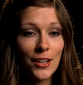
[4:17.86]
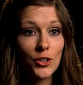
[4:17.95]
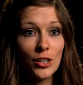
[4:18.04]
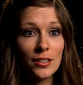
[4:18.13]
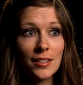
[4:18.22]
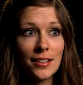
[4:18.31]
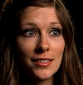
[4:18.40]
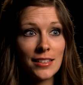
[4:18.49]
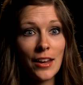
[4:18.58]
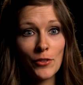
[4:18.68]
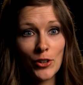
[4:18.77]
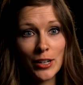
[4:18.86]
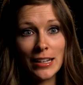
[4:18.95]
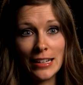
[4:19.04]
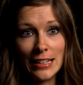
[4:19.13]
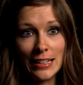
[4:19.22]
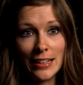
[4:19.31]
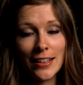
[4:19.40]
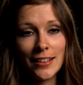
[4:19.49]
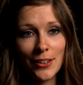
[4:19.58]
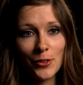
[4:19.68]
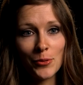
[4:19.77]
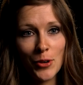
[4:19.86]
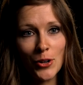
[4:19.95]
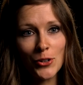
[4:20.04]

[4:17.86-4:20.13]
Chris has never eaten another raw